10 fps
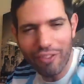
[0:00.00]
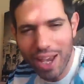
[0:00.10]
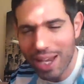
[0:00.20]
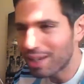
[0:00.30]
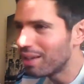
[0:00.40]

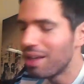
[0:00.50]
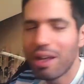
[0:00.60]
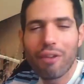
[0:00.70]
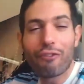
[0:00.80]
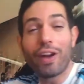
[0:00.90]
fan,
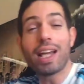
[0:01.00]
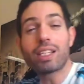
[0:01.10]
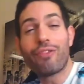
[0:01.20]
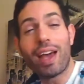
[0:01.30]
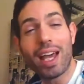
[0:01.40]

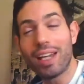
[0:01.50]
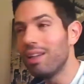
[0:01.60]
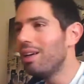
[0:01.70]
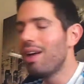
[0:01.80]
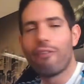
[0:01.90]
France
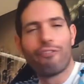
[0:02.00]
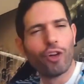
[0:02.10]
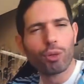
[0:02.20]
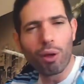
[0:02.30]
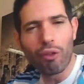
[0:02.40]
fan,
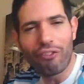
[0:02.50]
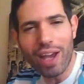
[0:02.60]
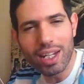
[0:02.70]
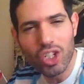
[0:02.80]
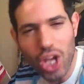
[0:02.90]
football fan in